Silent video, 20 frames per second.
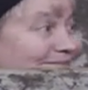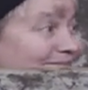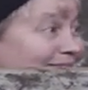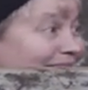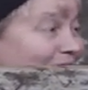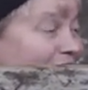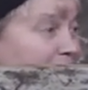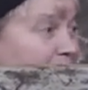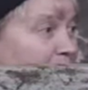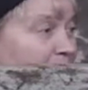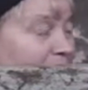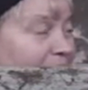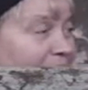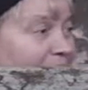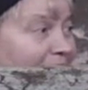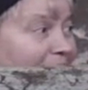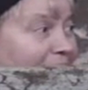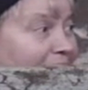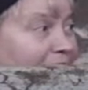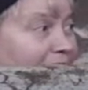That's where the
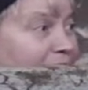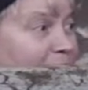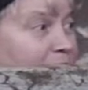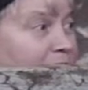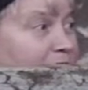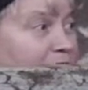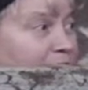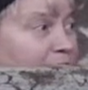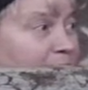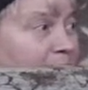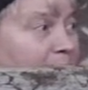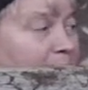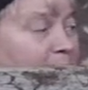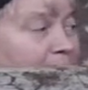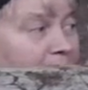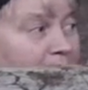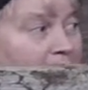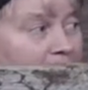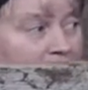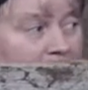saying comes from.
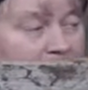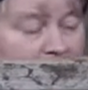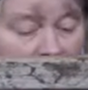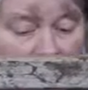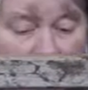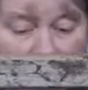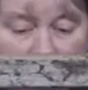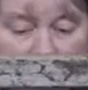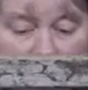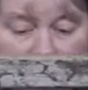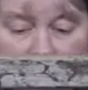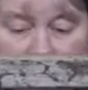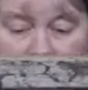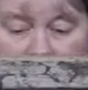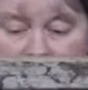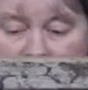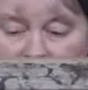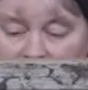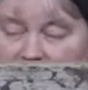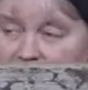So
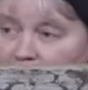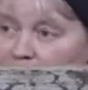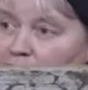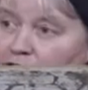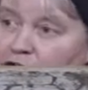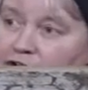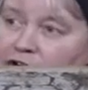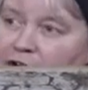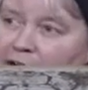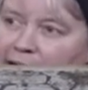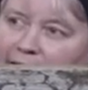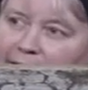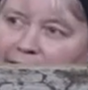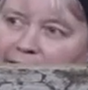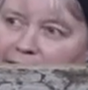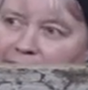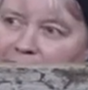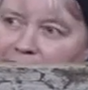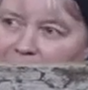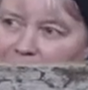there is good shit
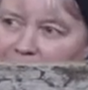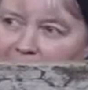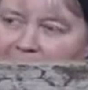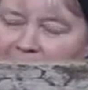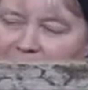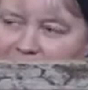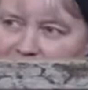and there is bad